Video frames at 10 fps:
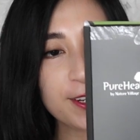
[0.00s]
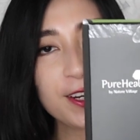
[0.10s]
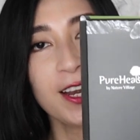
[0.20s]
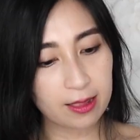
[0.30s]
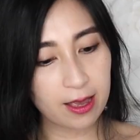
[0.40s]

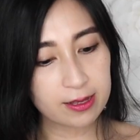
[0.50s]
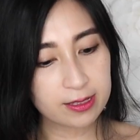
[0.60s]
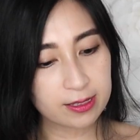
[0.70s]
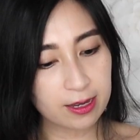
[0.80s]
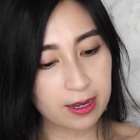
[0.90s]
And let's
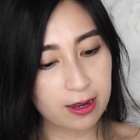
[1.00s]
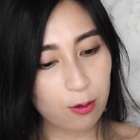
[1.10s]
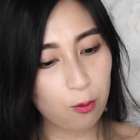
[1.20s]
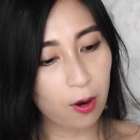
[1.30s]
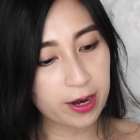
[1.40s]
see
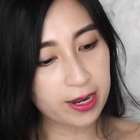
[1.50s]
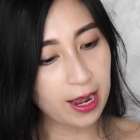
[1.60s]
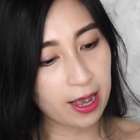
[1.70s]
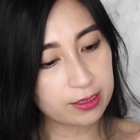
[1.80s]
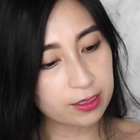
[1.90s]
what it
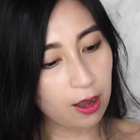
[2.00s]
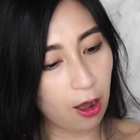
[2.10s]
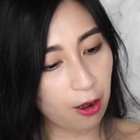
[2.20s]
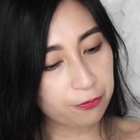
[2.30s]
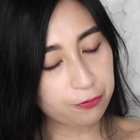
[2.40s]
has to
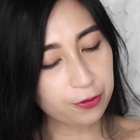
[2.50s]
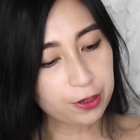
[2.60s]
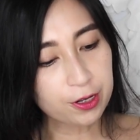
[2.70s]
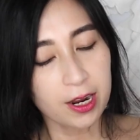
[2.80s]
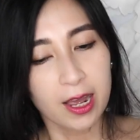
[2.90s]

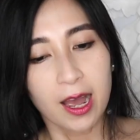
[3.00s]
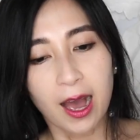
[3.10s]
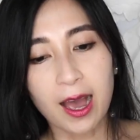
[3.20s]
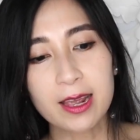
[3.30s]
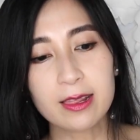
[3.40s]
offer.
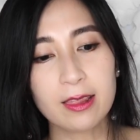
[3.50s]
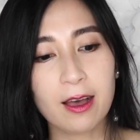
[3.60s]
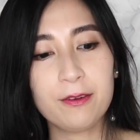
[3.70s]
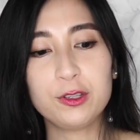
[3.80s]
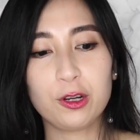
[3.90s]
I
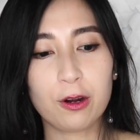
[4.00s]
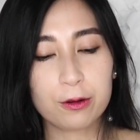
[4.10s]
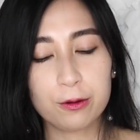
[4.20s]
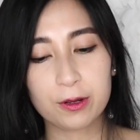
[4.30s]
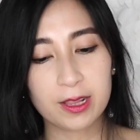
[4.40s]
love
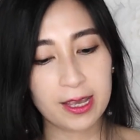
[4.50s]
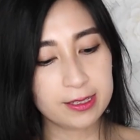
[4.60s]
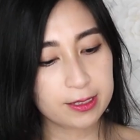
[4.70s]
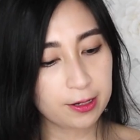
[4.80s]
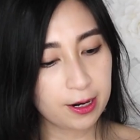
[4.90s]
charcoal
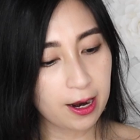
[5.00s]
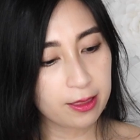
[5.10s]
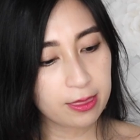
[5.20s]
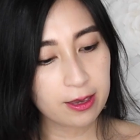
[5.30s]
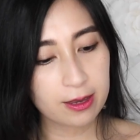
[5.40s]
cleanser.
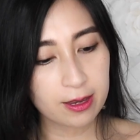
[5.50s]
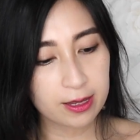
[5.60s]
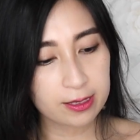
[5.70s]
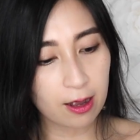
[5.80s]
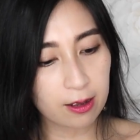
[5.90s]
I think
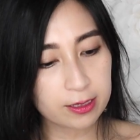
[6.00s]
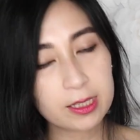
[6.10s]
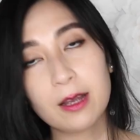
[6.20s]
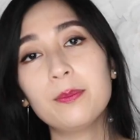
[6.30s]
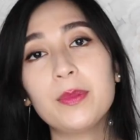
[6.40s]
it's
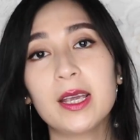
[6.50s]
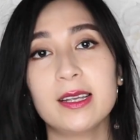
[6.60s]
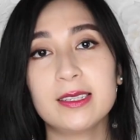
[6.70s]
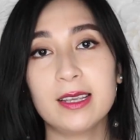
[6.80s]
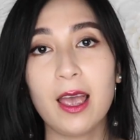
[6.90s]
awesome
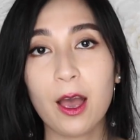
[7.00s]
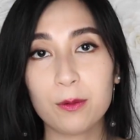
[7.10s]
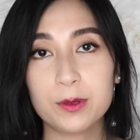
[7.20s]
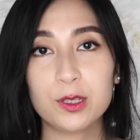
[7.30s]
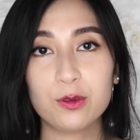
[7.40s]
because it
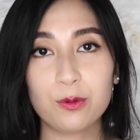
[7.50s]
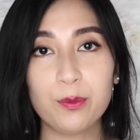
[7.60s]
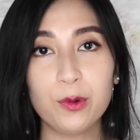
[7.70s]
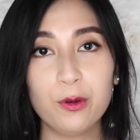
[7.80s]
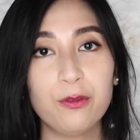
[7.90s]
helps to
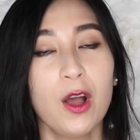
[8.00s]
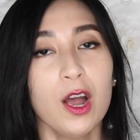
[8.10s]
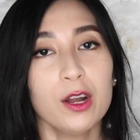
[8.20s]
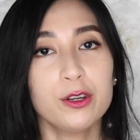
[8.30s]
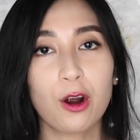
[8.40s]
remove
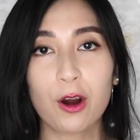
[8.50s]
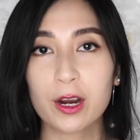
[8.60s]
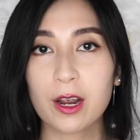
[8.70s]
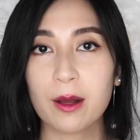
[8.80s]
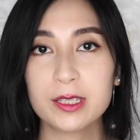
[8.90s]

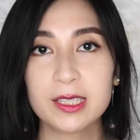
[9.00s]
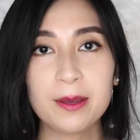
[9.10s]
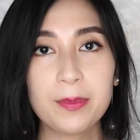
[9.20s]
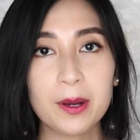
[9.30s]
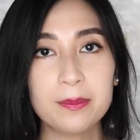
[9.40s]
dark
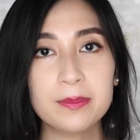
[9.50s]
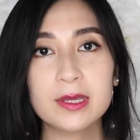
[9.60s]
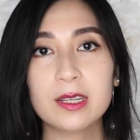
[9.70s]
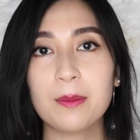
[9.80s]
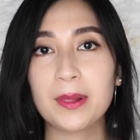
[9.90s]

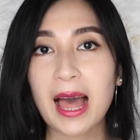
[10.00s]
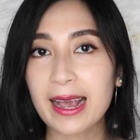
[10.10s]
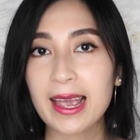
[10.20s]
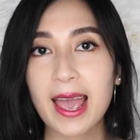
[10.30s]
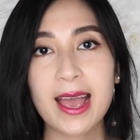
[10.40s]
sebums,
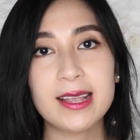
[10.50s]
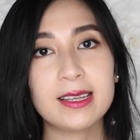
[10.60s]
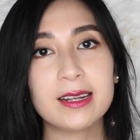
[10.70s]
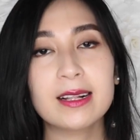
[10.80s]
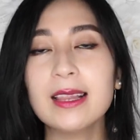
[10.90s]

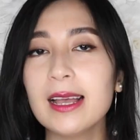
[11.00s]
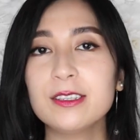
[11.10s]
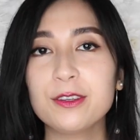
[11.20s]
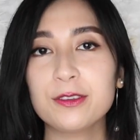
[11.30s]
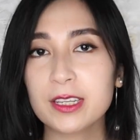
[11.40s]
blackheads, and
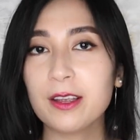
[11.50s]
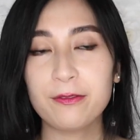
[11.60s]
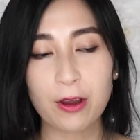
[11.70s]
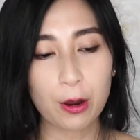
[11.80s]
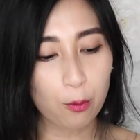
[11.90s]
cleanse your
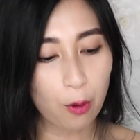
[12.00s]
skin very